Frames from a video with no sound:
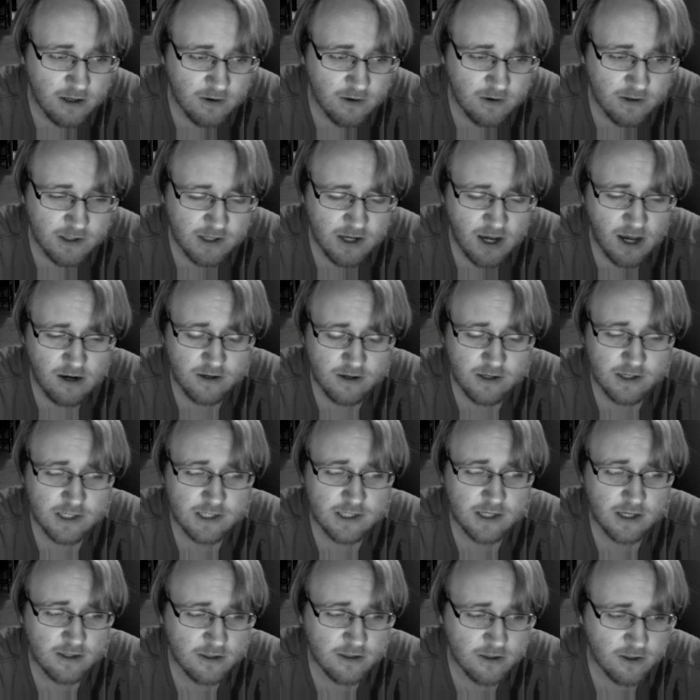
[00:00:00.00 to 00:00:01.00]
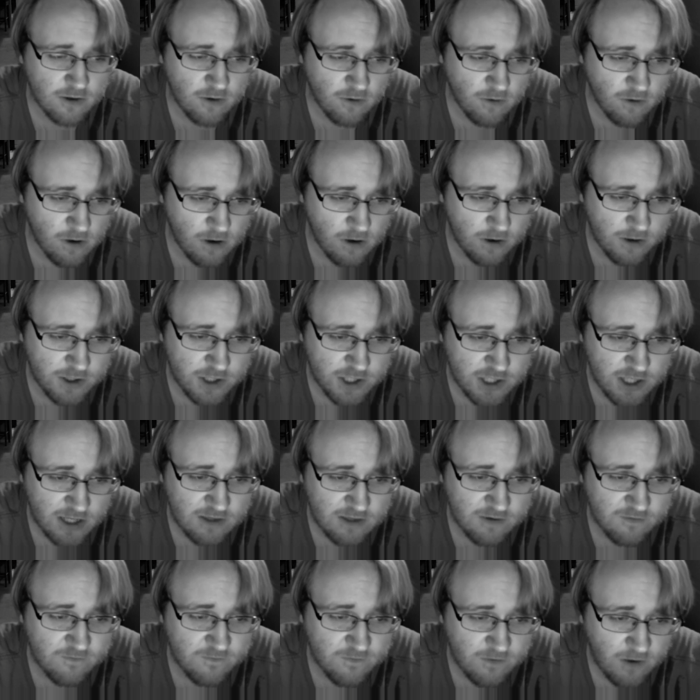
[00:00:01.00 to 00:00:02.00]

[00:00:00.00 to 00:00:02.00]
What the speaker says: You're entitled to sit in the corner and shut the